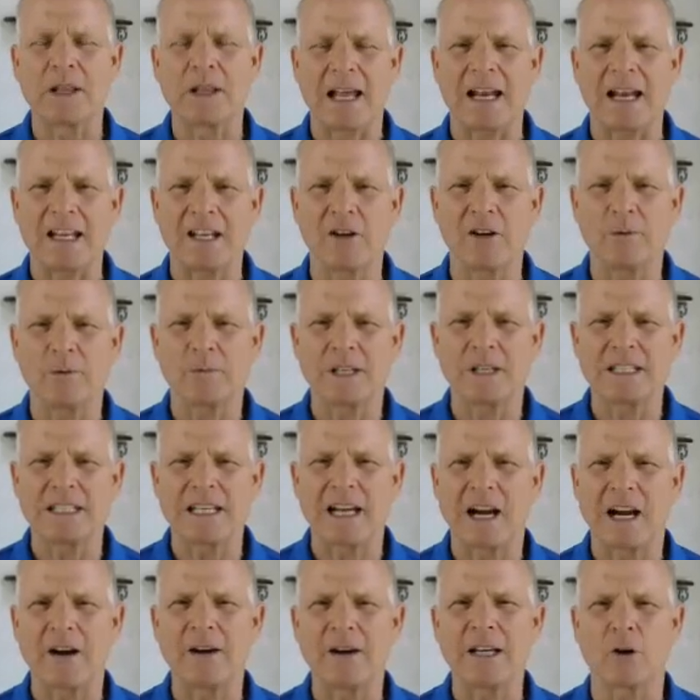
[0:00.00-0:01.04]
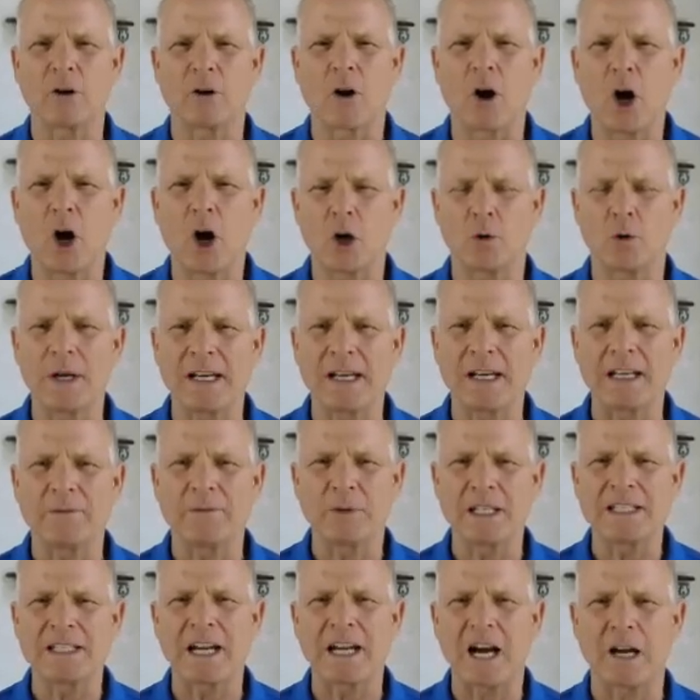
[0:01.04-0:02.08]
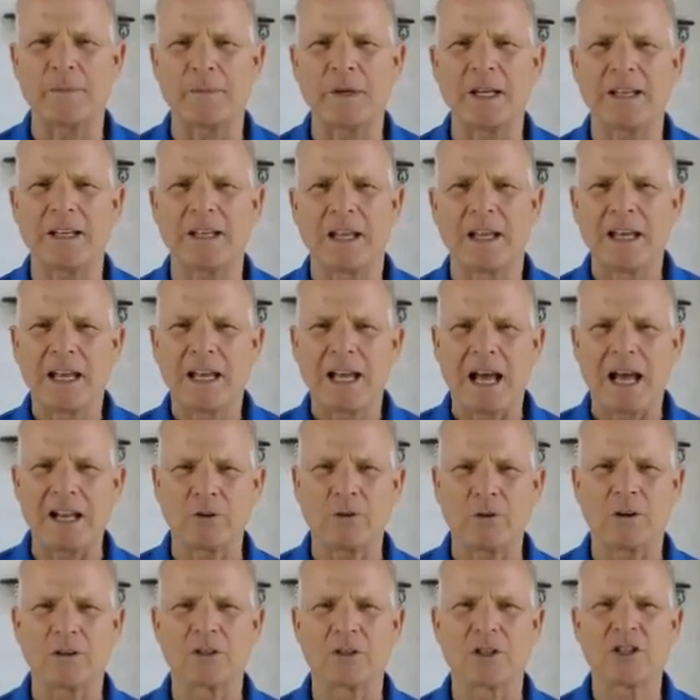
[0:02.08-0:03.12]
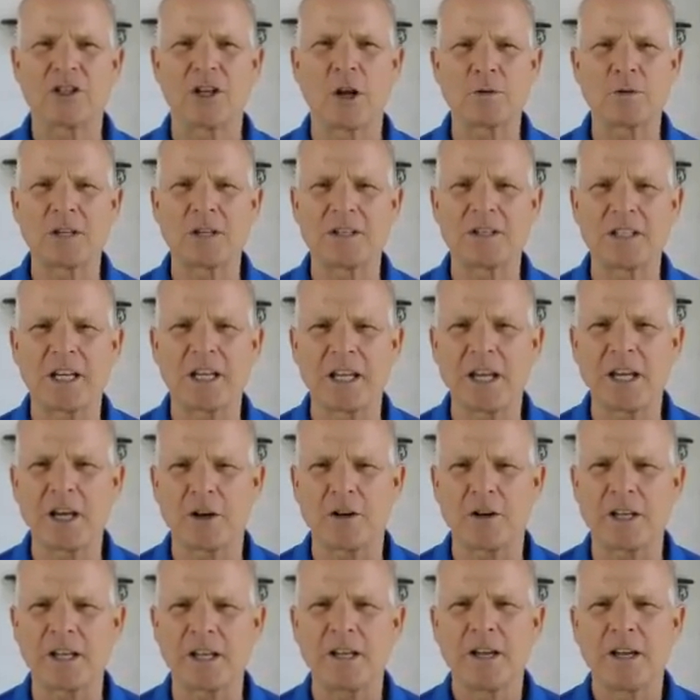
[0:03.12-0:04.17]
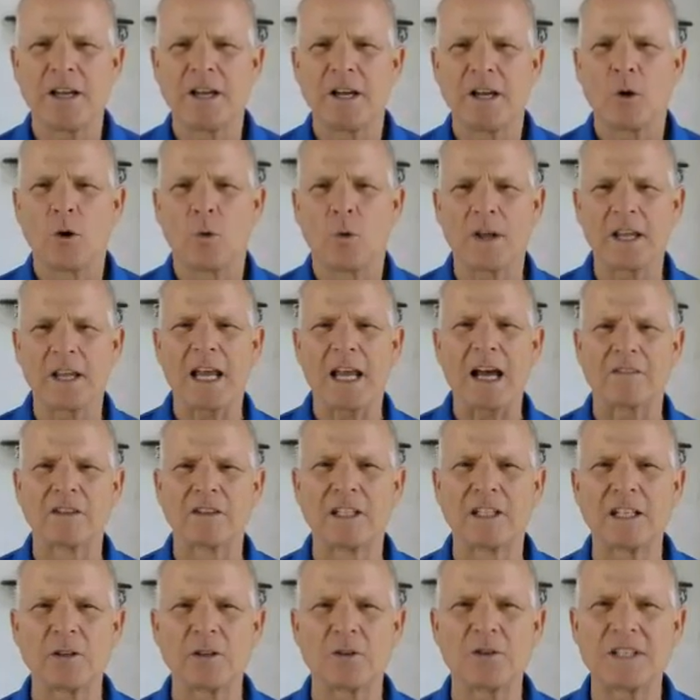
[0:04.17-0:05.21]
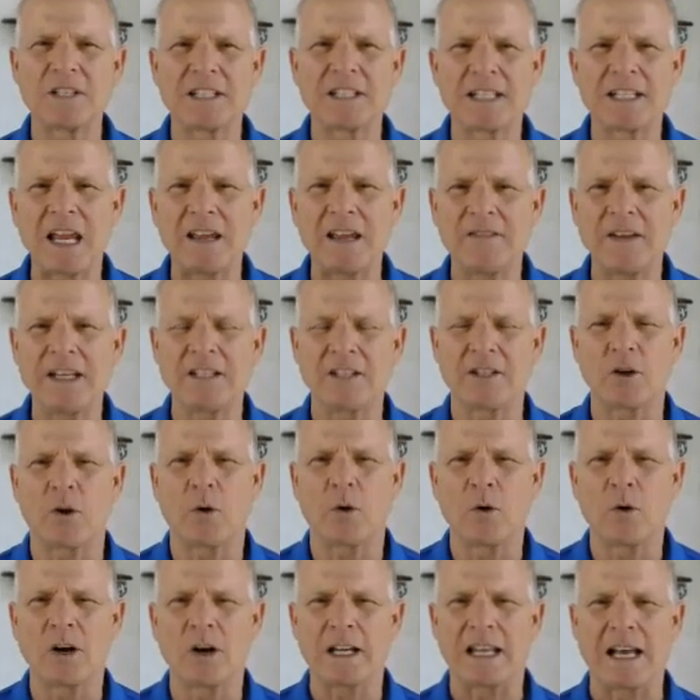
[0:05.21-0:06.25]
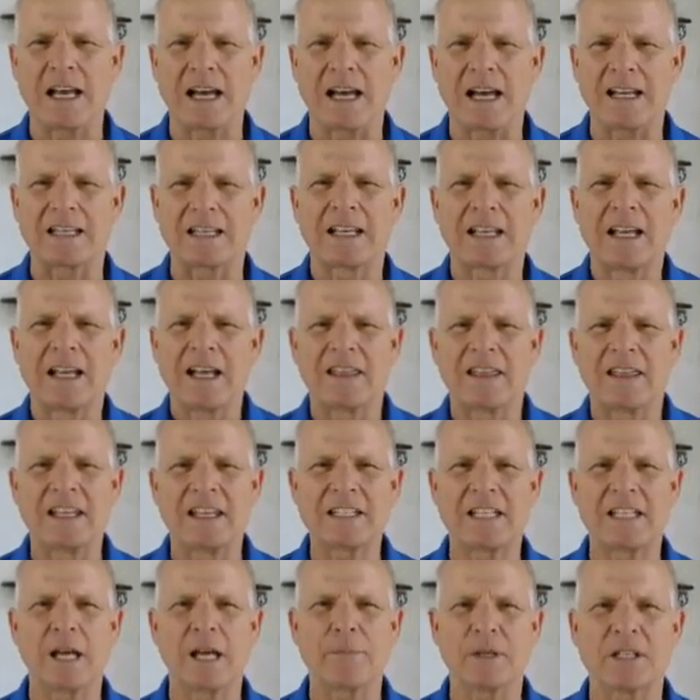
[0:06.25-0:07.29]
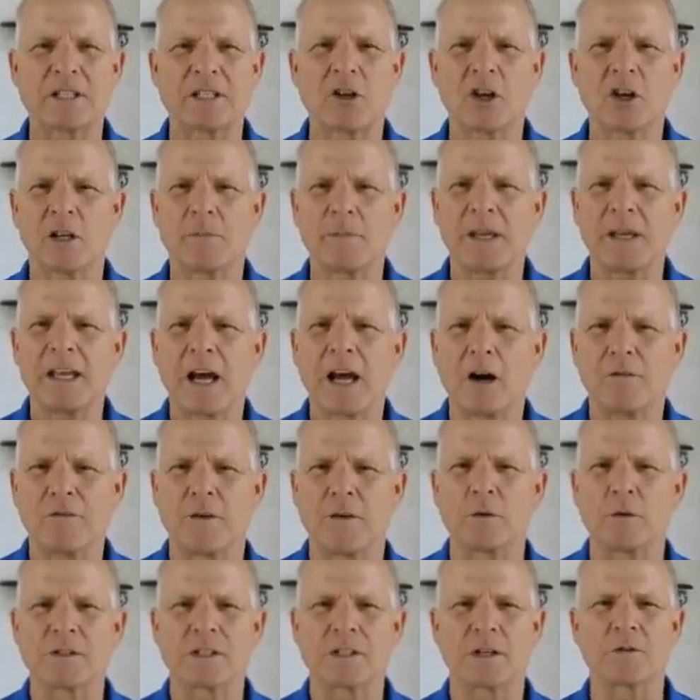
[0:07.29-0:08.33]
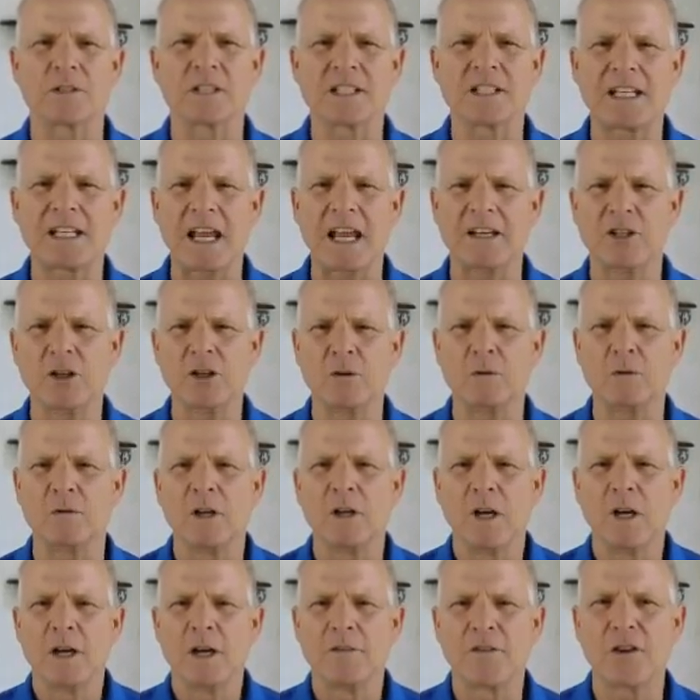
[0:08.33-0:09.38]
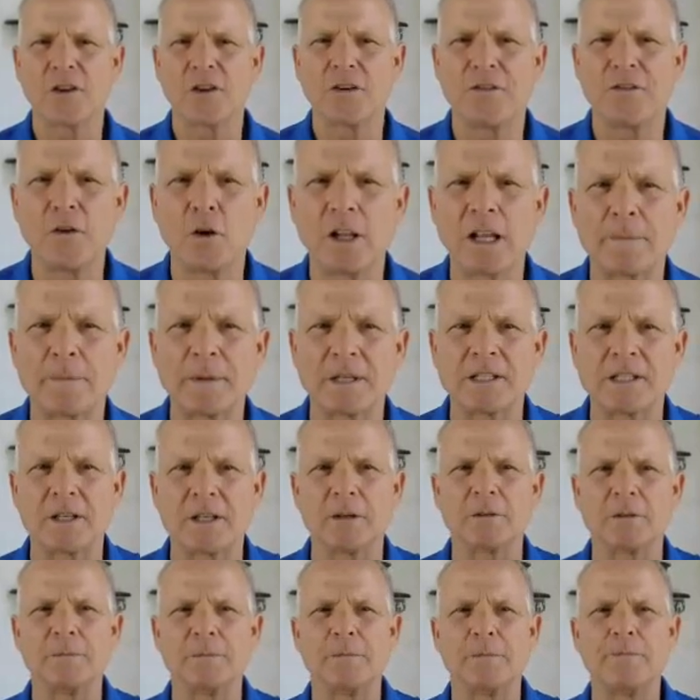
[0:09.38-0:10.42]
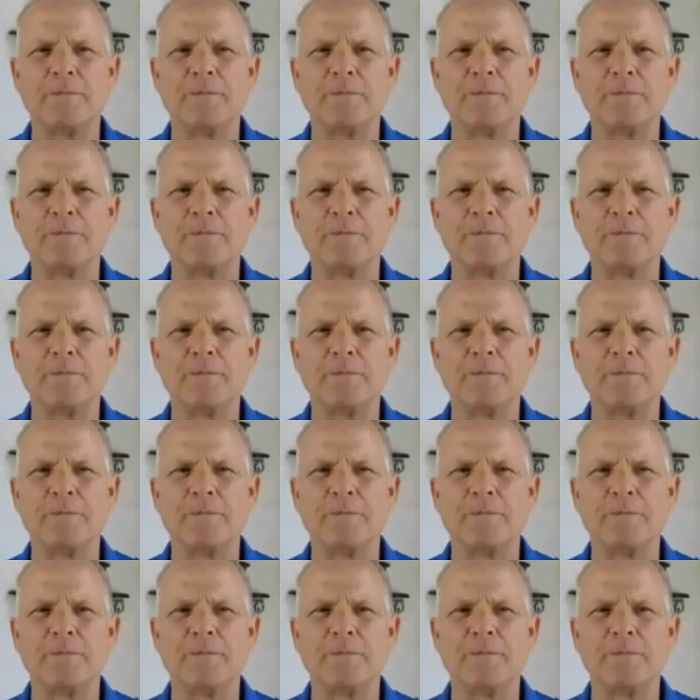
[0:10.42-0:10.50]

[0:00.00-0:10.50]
planning on retiring, or already in retirement, and you're on Social Security, whether you have little savings or a lot, this tip is going to be helpful. So stay tuned for the full episode.